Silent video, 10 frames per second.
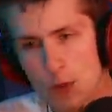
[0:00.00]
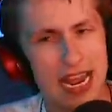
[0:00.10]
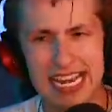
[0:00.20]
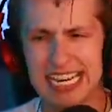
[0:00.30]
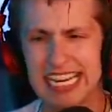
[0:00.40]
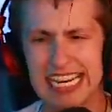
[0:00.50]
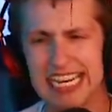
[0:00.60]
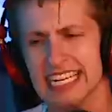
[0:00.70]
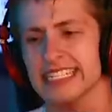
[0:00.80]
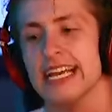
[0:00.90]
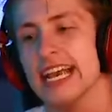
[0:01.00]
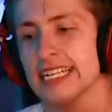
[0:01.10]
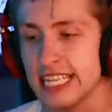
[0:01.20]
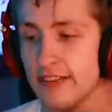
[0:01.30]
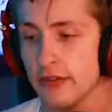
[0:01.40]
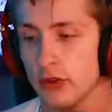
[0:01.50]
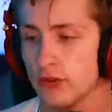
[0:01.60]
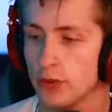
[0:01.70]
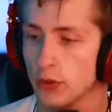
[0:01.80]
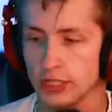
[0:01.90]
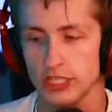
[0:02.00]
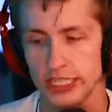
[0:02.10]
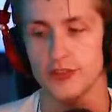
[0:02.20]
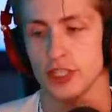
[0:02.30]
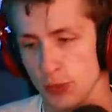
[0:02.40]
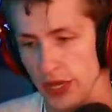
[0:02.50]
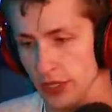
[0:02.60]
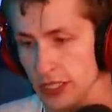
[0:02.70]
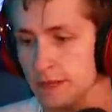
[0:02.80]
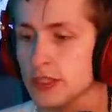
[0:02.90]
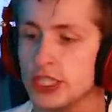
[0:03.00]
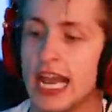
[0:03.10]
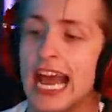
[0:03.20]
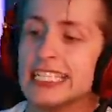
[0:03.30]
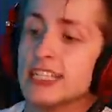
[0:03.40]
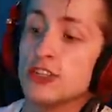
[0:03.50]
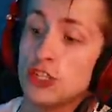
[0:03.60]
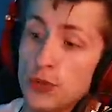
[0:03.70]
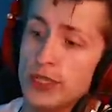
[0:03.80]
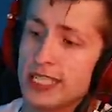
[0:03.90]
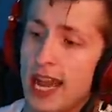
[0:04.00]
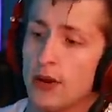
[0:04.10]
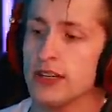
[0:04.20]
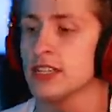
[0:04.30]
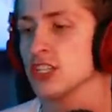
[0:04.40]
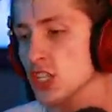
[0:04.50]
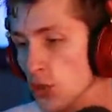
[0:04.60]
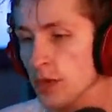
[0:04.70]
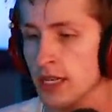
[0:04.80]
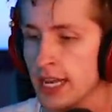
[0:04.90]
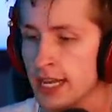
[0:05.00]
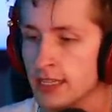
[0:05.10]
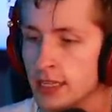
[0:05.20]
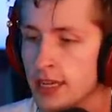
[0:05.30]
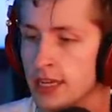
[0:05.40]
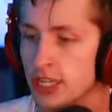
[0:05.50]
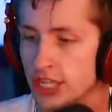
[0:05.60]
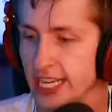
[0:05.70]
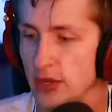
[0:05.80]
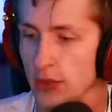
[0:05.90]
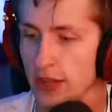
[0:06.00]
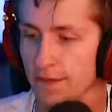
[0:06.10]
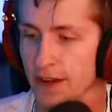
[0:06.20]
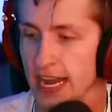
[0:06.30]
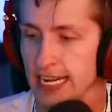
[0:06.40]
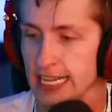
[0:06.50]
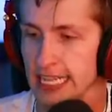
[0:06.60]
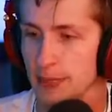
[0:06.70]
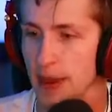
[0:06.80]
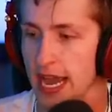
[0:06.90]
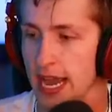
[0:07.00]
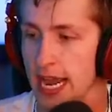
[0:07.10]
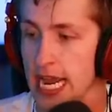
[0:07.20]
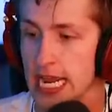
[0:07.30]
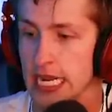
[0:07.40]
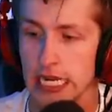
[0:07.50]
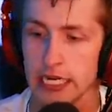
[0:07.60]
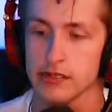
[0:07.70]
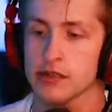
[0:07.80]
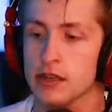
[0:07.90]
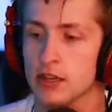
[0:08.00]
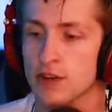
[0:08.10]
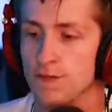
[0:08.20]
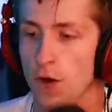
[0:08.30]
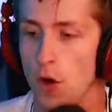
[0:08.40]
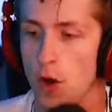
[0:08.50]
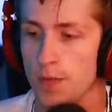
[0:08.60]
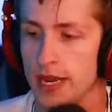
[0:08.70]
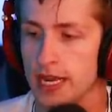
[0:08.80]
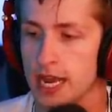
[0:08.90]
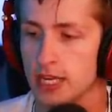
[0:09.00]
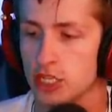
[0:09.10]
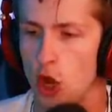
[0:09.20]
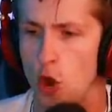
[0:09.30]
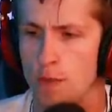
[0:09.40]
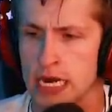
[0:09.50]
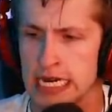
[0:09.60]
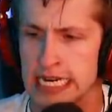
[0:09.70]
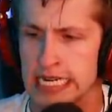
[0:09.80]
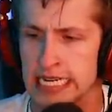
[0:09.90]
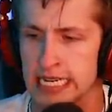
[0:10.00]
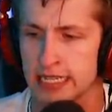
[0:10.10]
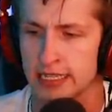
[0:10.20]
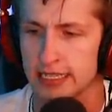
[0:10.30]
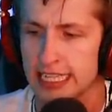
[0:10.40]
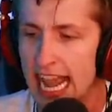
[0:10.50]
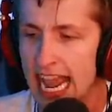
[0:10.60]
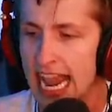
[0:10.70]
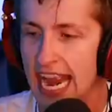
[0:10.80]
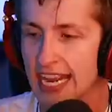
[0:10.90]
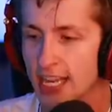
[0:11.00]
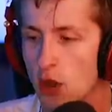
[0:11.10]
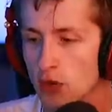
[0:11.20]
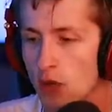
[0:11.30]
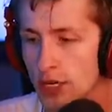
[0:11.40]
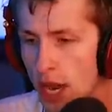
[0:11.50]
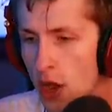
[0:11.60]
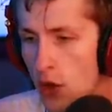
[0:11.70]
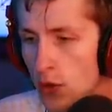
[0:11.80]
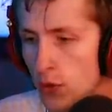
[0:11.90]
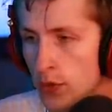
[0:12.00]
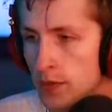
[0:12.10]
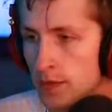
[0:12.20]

Wendy and save everyone from the witch's evil spell. She hides in her stupid tower in the stupid land. She will finally pay for being so mean. Yay, go, go, go.